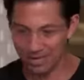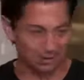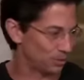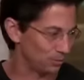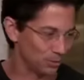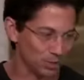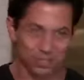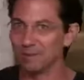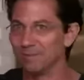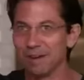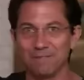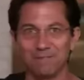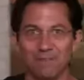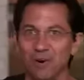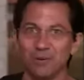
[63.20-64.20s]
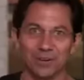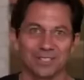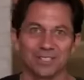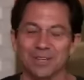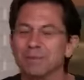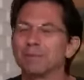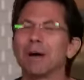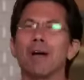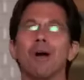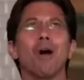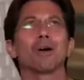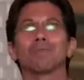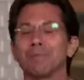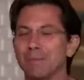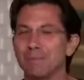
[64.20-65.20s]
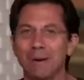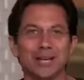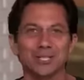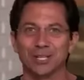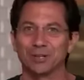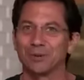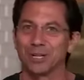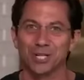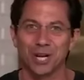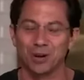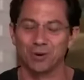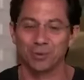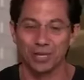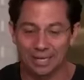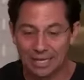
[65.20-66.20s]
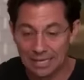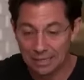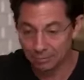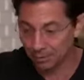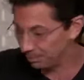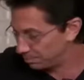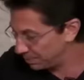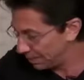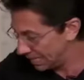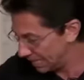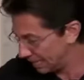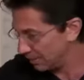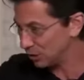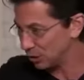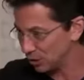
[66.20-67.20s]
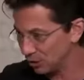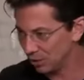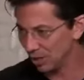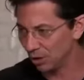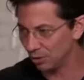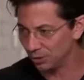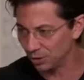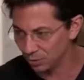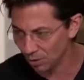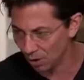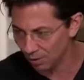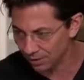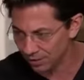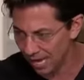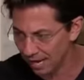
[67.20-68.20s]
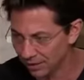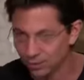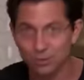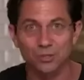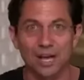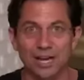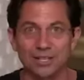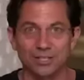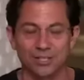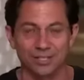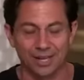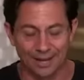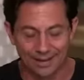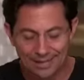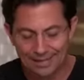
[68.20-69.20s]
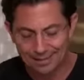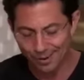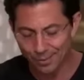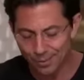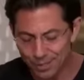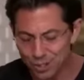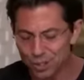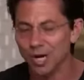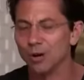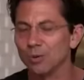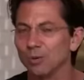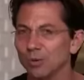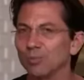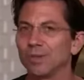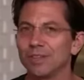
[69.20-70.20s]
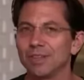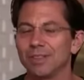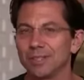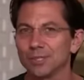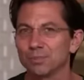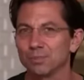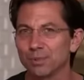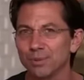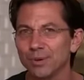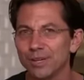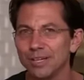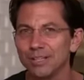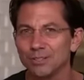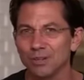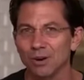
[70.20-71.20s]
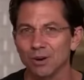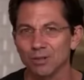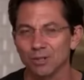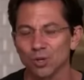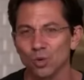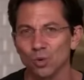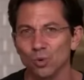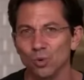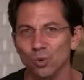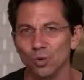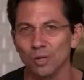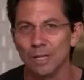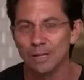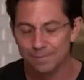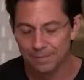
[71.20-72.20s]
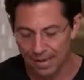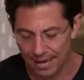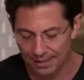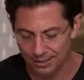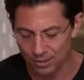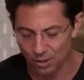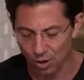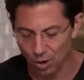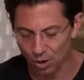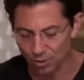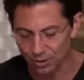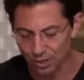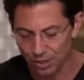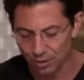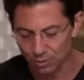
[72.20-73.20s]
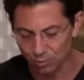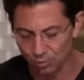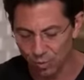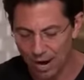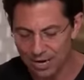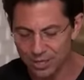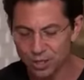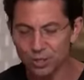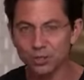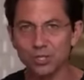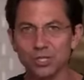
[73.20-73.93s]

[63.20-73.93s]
of the times, I'm just on my phone and something in my heart, my passion, I want to share with you. But being in the studio and doing all these exercises today, I want to share one with you that's pretty darn cool. And it's called write